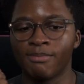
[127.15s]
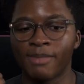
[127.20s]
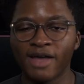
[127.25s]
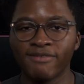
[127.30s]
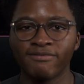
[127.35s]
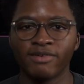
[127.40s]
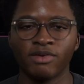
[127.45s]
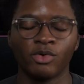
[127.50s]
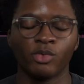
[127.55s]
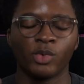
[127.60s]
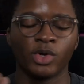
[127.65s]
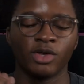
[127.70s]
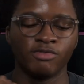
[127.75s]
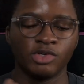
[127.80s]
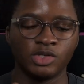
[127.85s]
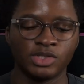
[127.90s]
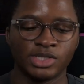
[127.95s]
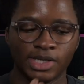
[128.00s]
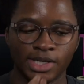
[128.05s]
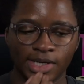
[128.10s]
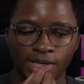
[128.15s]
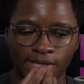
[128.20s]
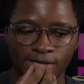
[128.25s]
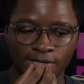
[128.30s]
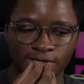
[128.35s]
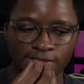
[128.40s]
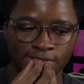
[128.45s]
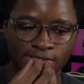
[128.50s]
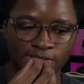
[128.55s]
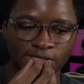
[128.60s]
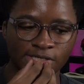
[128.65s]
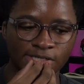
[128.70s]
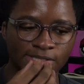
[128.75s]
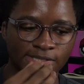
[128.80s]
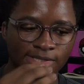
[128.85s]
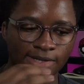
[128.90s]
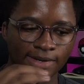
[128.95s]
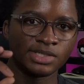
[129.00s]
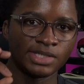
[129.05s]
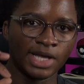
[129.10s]
my favorite way of using it is
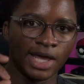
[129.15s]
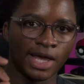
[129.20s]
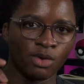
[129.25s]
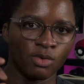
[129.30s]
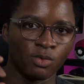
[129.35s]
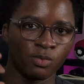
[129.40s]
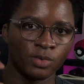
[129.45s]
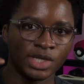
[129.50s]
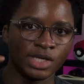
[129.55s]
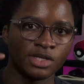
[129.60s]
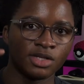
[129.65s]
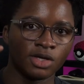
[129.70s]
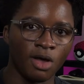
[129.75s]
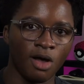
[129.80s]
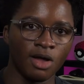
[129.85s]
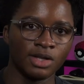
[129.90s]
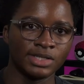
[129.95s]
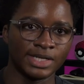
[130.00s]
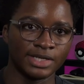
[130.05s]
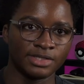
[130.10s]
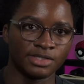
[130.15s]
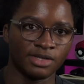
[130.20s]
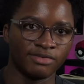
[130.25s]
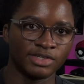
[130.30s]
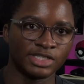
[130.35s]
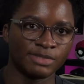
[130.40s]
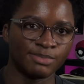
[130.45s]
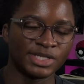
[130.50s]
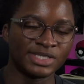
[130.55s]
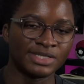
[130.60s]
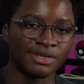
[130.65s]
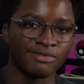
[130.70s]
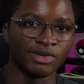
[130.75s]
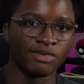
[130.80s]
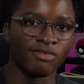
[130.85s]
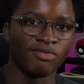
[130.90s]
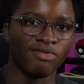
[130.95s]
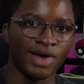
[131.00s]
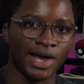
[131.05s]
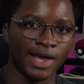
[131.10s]
just staying within the context of a
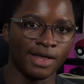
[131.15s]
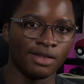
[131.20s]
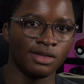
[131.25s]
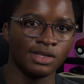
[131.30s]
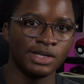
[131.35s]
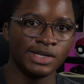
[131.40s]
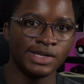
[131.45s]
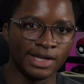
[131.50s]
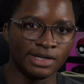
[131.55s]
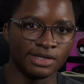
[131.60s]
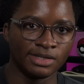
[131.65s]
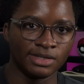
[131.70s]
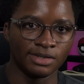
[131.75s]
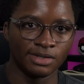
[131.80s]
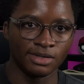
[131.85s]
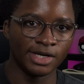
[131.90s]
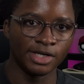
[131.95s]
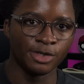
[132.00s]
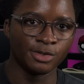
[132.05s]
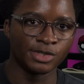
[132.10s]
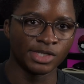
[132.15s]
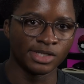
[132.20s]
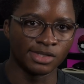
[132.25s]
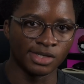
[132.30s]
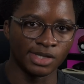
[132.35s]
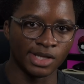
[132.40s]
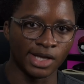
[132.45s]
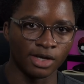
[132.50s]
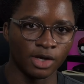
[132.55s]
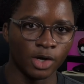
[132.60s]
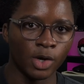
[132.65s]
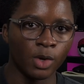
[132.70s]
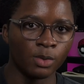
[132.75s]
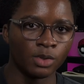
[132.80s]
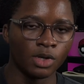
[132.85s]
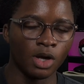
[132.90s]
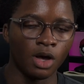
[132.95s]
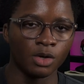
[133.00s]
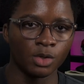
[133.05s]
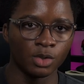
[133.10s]
specific file and kind of using the
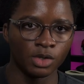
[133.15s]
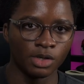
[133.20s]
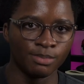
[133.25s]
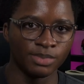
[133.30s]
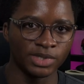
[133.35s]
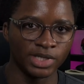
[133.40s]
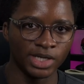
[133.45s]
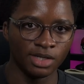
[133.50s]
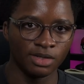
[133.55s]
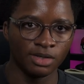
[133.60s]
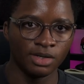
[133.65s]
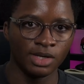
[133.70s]
code autocomplete.